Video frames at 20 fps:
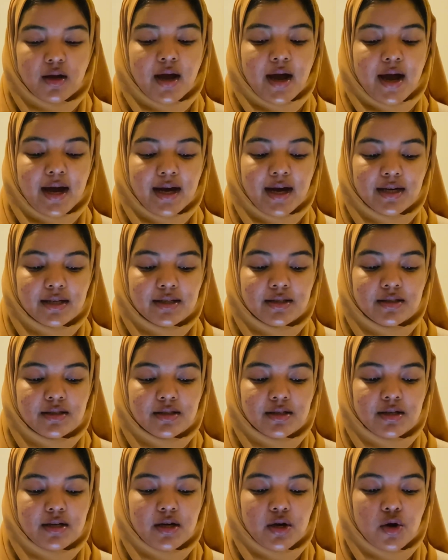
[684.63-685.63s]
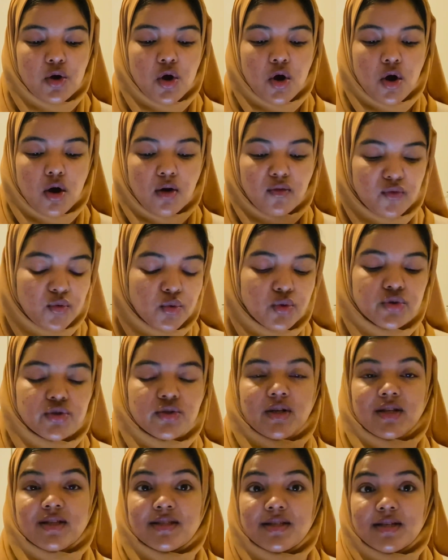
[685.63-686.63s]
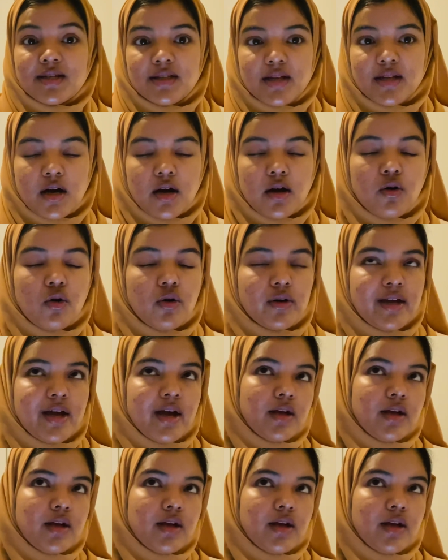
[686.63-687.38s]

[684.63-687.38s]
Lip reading: And of course you can say that, oh yeah,